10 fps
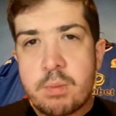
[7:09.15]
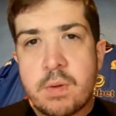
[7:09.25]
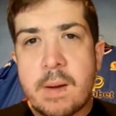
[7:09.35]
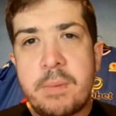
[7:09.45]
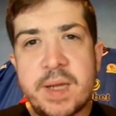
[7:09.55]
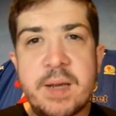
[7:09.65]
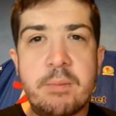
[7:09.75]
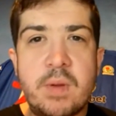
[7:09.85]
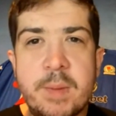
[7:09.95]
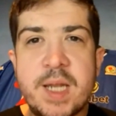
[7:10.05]
properly
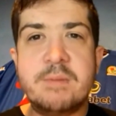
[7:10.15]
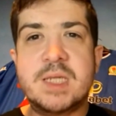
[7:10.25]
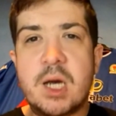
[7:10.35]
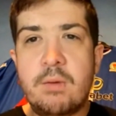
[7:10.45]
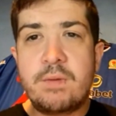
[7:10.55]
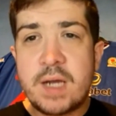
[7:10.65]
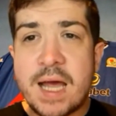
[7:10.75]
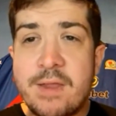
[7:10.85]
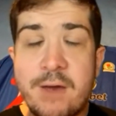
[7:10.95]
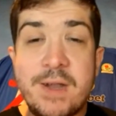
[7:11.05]
implement himself, get there.